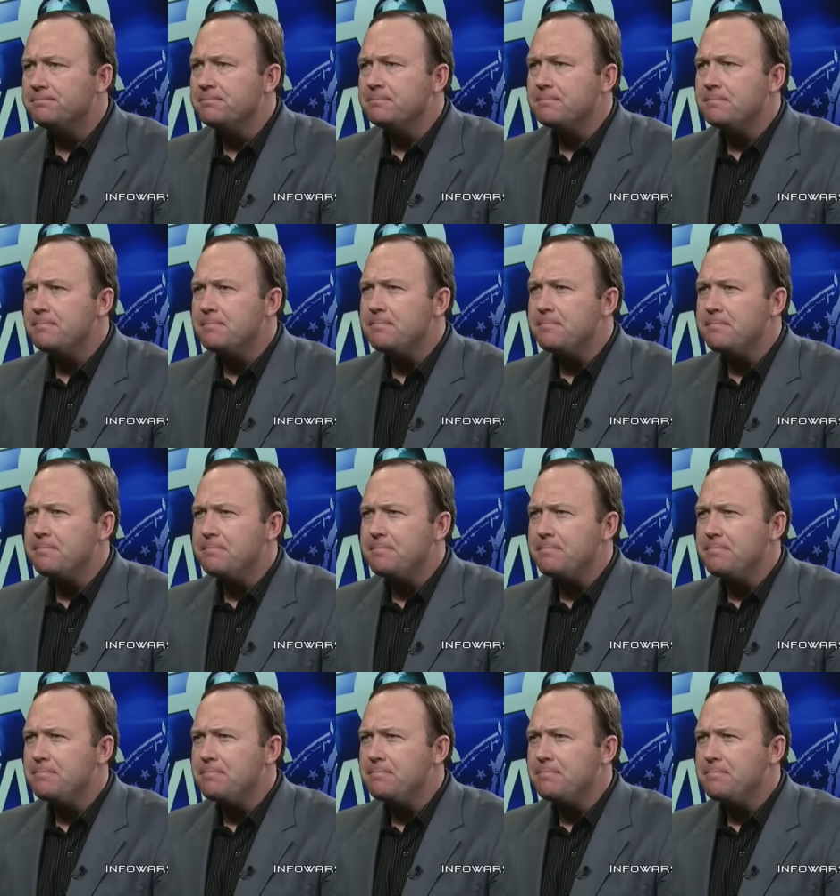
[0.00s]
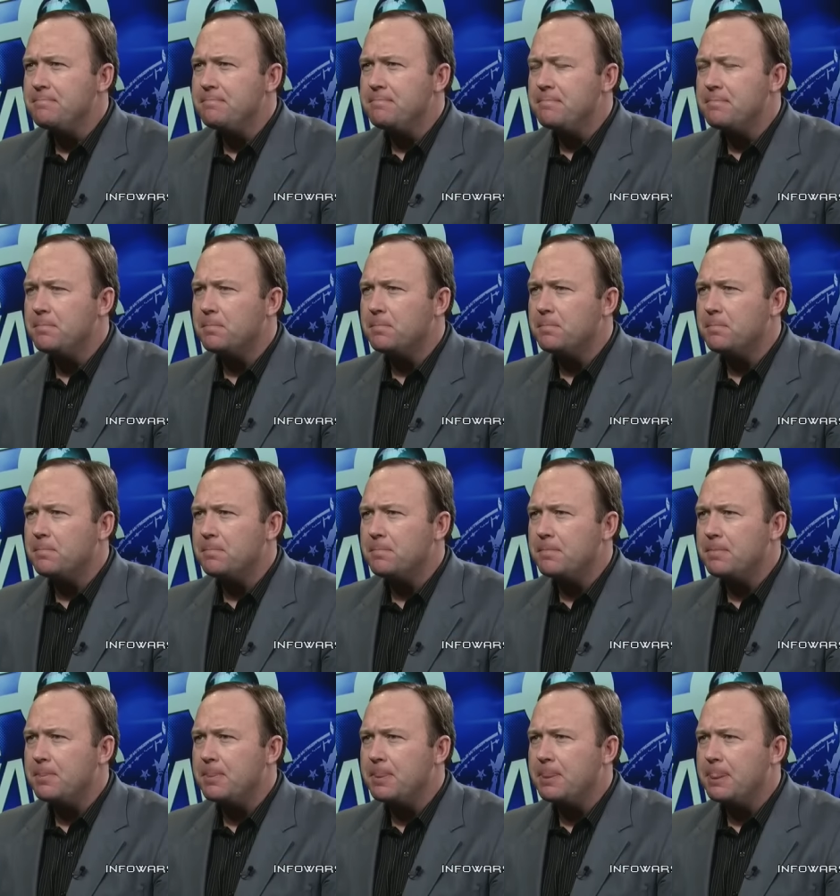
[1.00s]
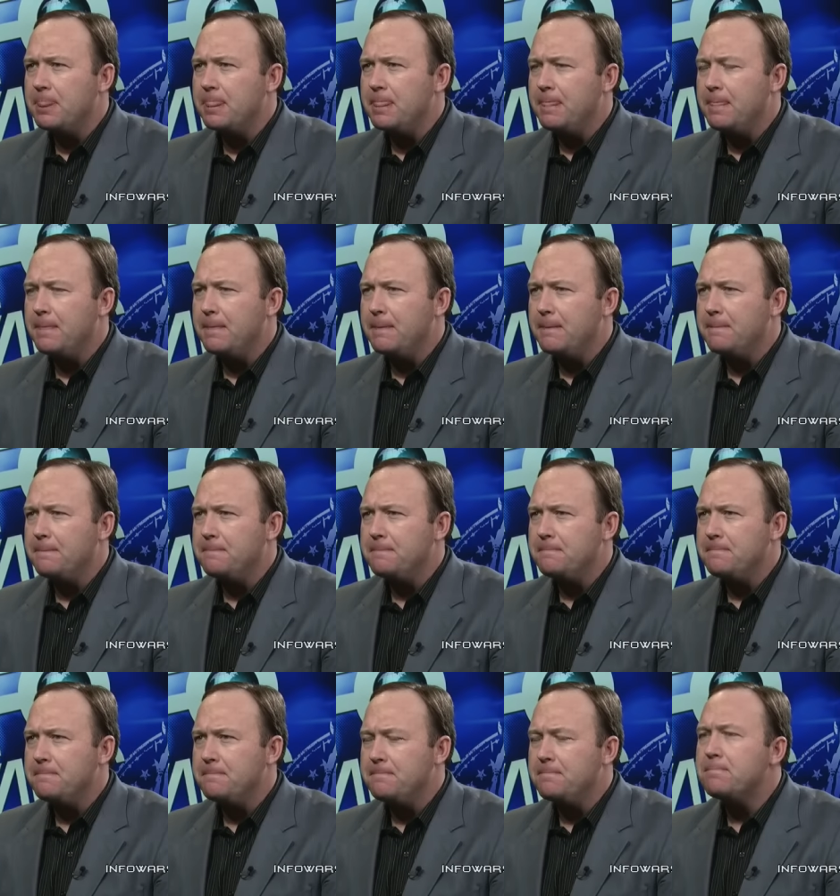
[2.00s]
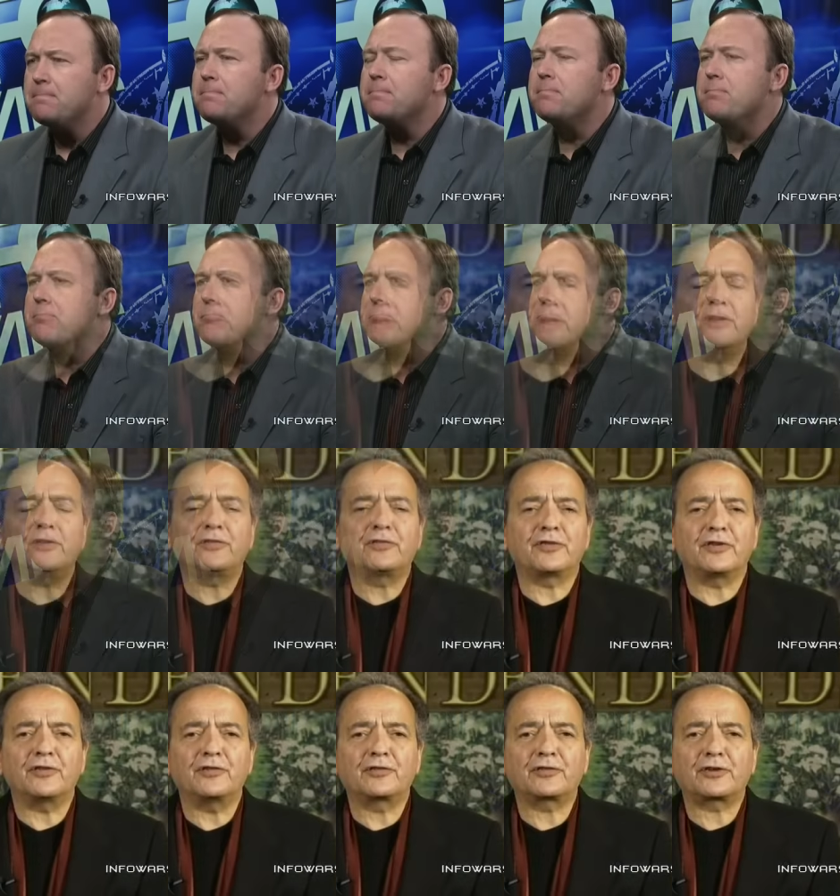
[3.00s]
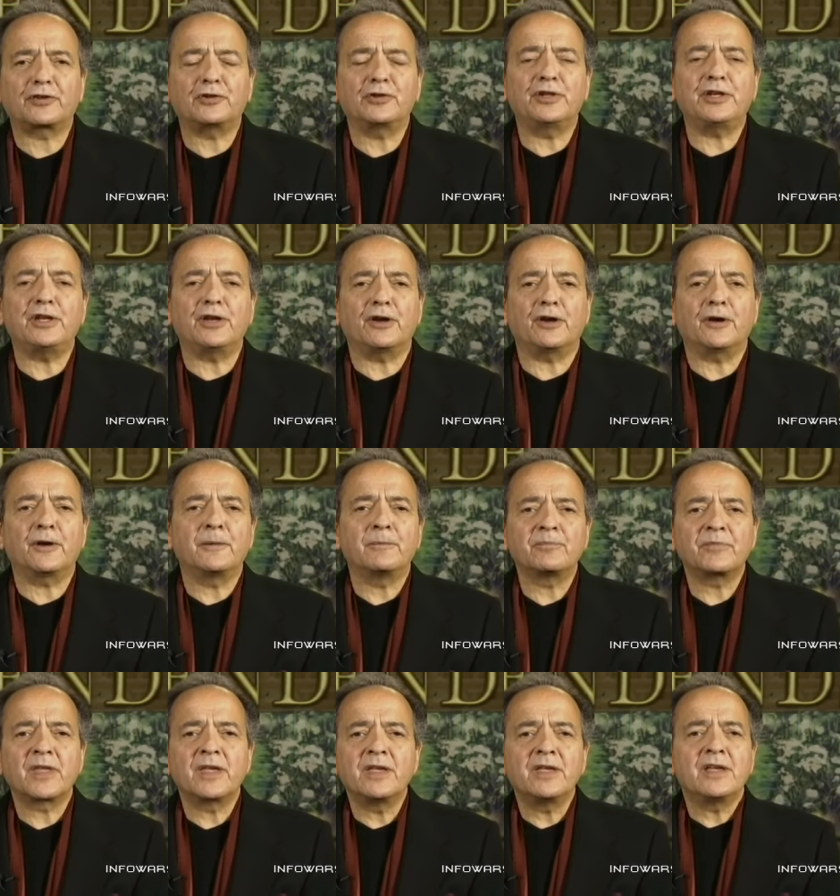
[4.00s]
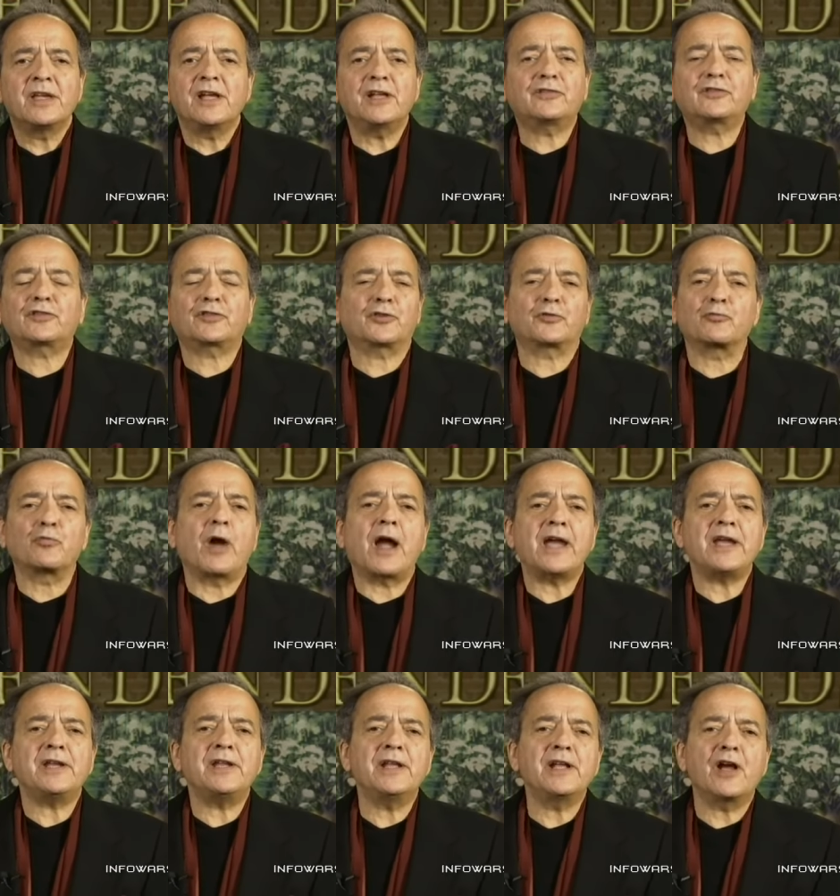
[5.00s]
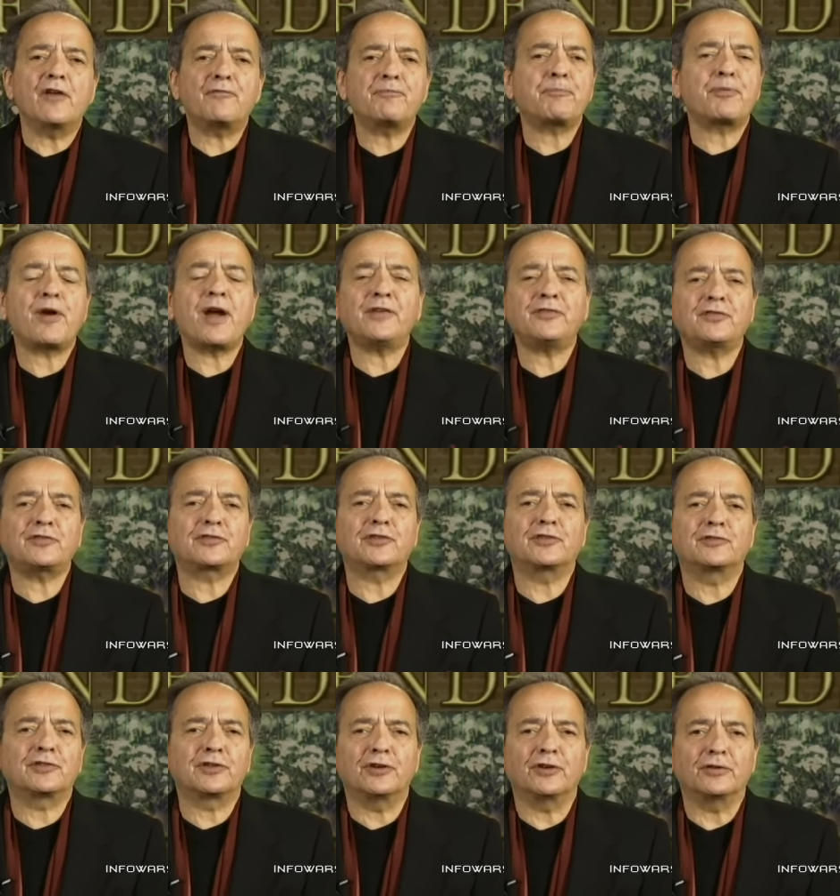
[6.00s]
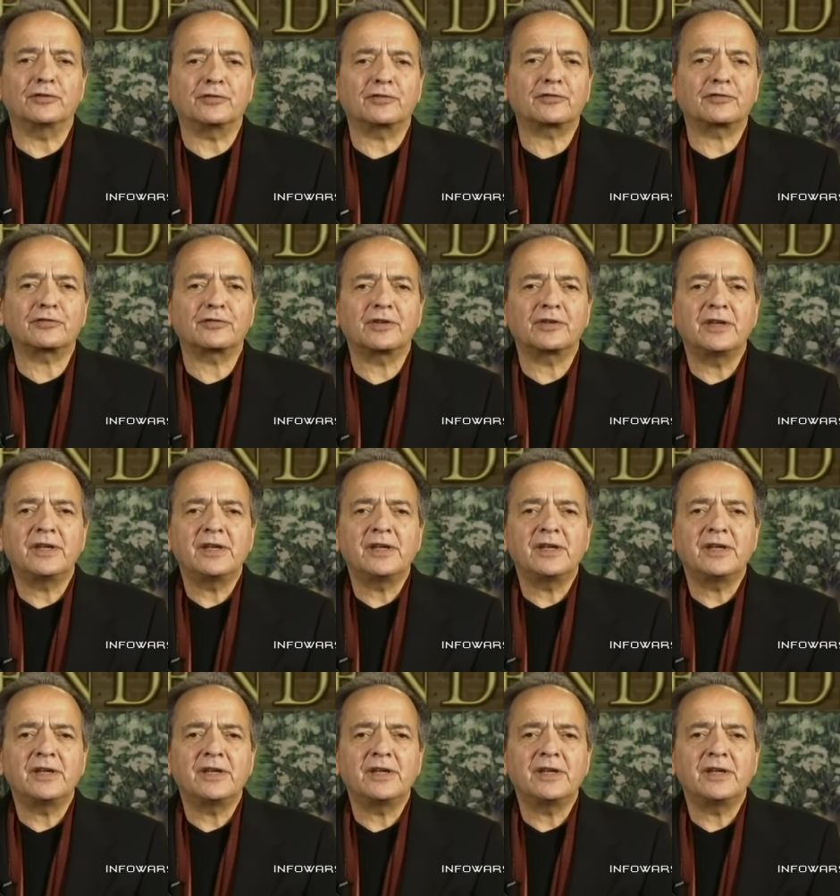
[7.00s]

Well, it outdoes it, but what it is clear. It's the writing of prostitutes.